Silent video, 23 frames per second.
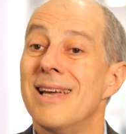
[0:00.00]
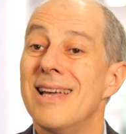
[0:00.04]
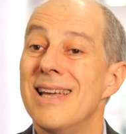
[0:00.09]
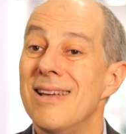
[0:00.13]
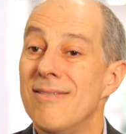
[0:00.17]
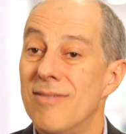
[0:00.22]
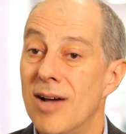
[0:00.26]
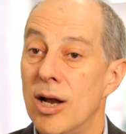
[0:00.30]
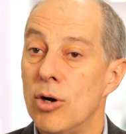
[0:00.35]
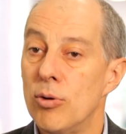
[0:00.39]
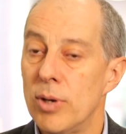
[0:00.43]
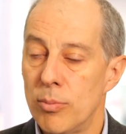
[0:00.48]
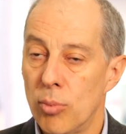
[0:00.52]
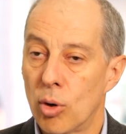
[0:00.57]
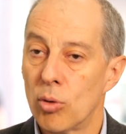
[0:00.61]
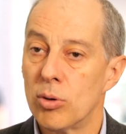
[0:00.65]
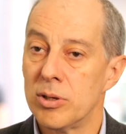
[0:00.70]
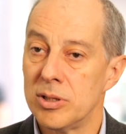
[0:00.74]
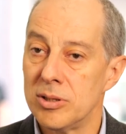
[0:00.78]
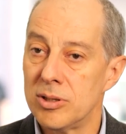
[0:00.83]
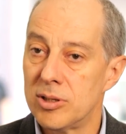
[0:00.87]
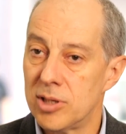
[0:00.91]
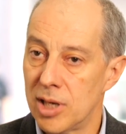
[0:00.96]

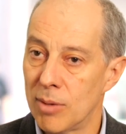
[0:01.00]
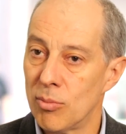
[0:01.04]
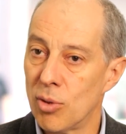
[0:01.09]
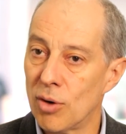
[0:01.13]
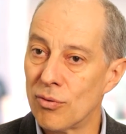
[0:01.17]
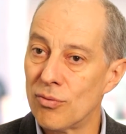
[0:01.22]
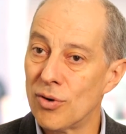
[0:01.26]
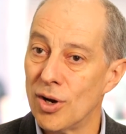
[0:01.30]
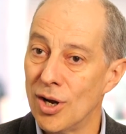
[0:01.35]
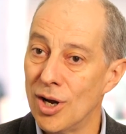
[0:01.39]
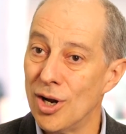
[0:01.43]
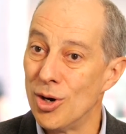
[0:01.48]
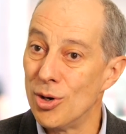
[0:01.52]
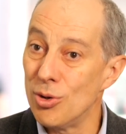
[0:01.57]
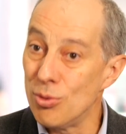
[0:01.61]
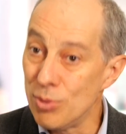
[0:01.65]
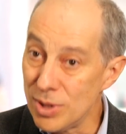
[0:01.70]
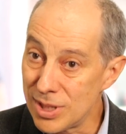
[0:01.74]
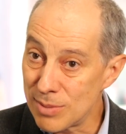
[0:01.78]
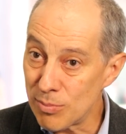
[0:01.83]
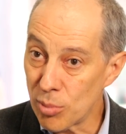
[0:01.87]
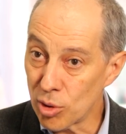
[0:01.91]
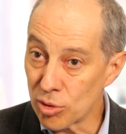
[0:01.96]
evaluable in terms of
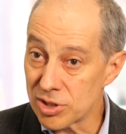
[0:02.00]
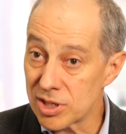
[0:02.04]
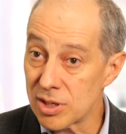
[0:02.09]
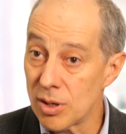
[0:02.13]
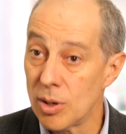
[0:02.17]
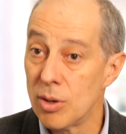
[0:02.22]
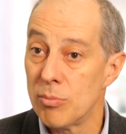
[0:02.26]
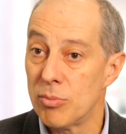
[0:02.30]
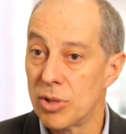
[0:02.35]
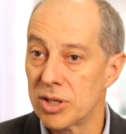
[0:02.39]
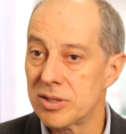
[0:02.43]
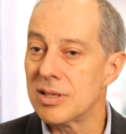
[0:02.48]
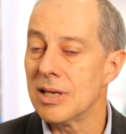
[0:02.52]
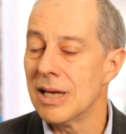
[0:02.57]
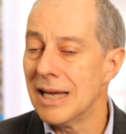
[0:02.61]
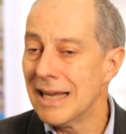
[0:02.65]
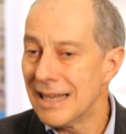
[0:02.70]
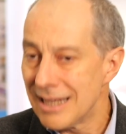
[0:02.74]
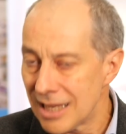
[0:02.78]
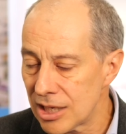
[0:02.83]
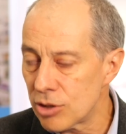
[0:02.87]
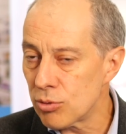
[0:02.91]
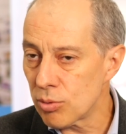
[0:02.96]
response, but
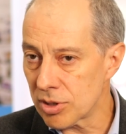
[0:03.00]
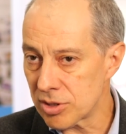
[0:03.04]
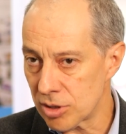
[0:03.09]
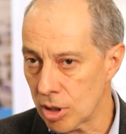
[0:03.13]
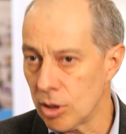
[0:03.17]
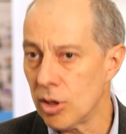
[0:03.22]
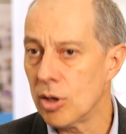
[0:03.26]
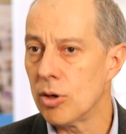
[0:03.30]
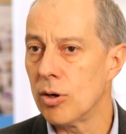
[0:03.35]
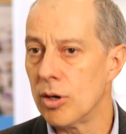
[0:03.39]
it was